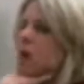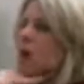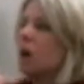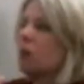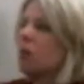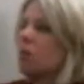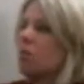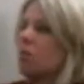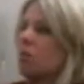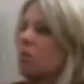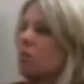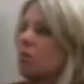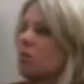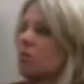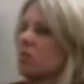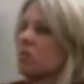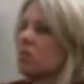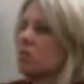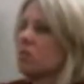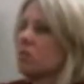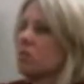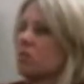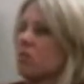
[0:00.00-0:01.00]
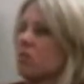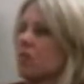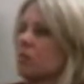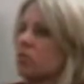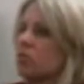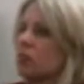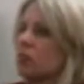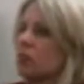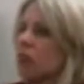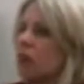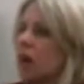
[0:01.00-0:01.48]
along with the
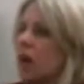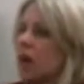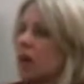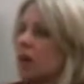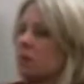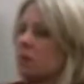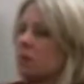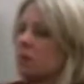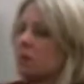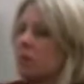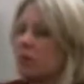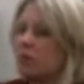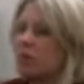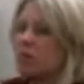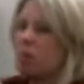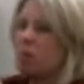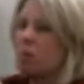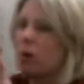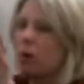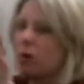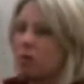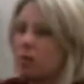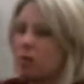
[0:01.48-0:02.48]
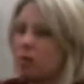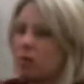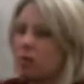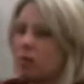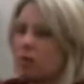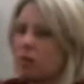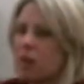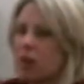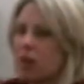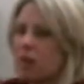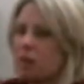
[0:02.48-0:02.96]
structure of the atom, I mean, you know where
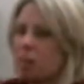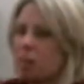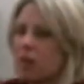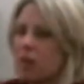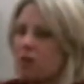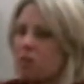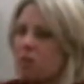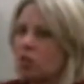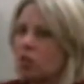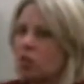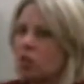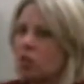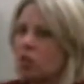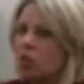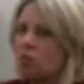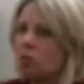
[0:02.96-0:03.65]
everything's at, and make sure that you